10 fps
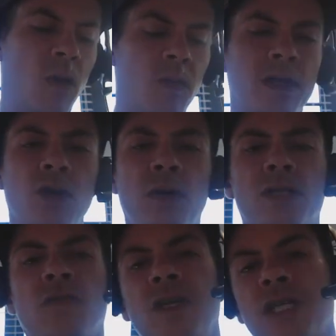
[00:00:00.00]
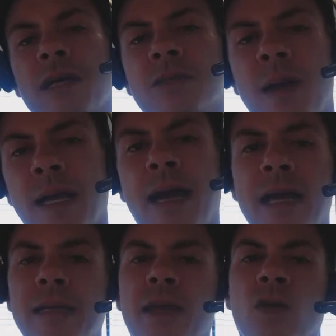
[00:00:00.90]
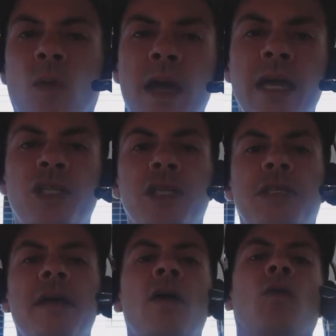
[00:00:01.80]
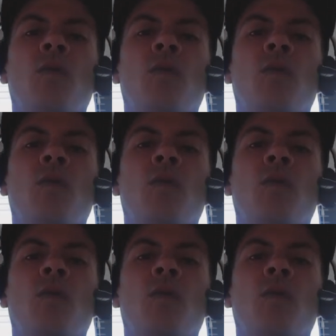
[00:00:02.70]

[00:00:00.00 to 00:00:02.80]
What we do is reach out to my guy, Daniel Wages.